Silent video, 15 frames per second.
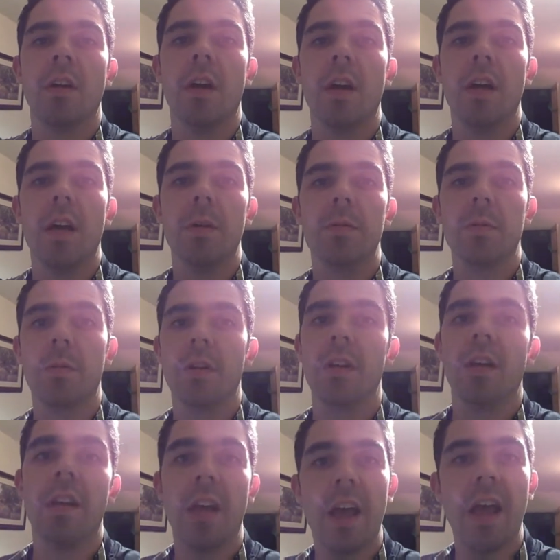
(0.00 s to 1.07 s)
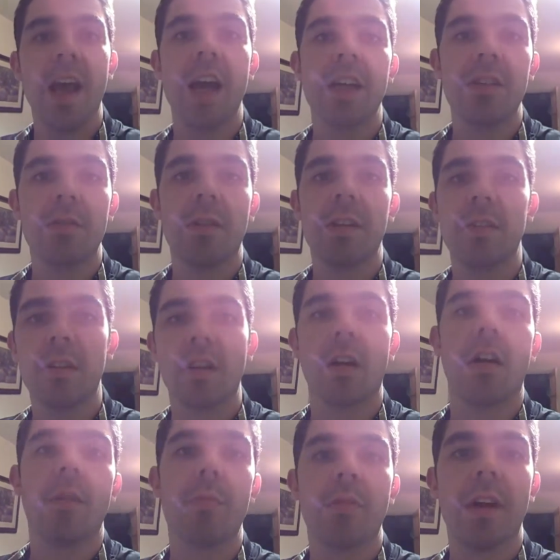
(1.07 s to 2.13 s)
So I'm going to get a hairdresser,
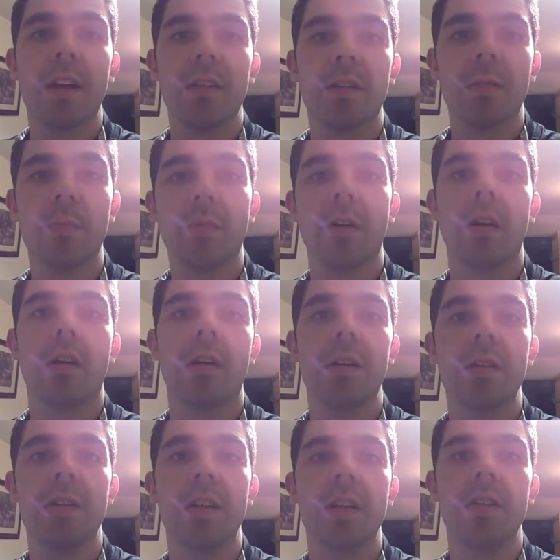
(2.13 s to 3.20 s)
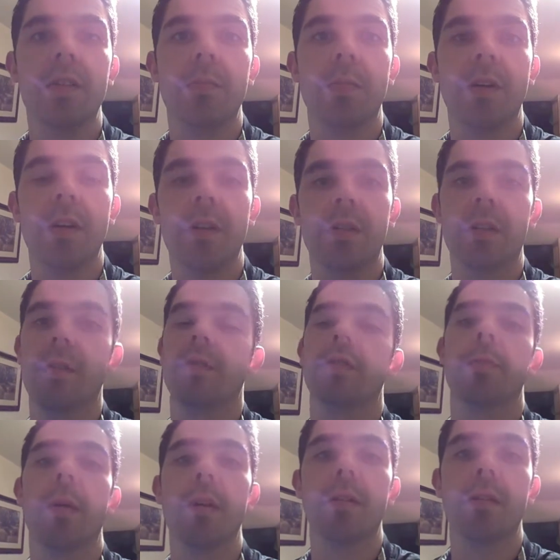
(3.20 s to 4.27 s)
chiropractor, Pilates person I've
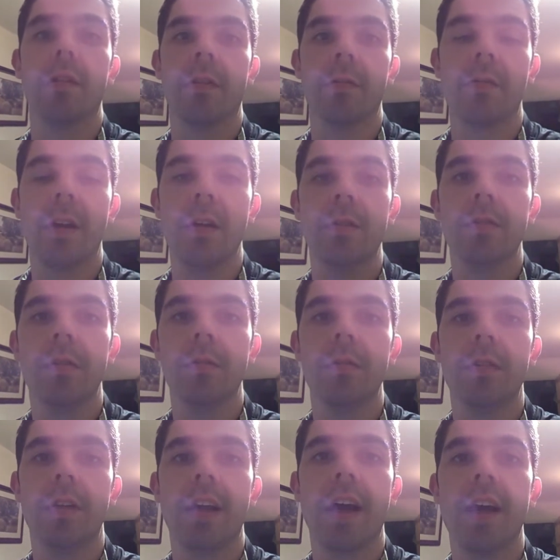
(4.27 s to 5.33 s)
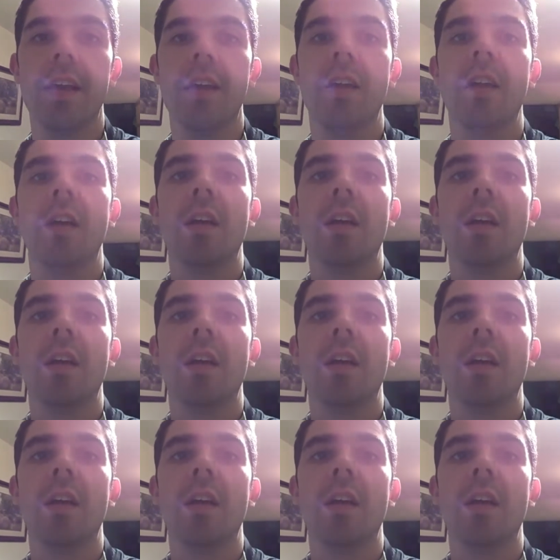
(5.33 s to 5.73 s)
spoken on the phone to today.